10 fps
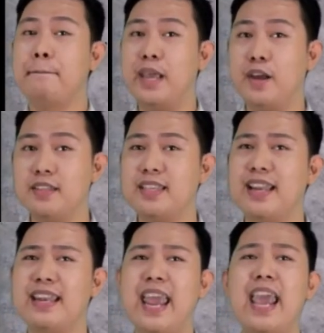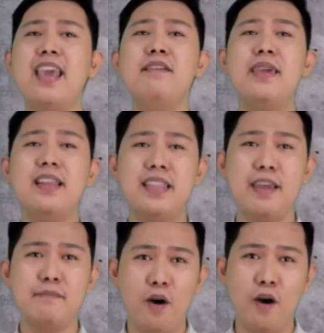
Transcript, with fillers: because naming them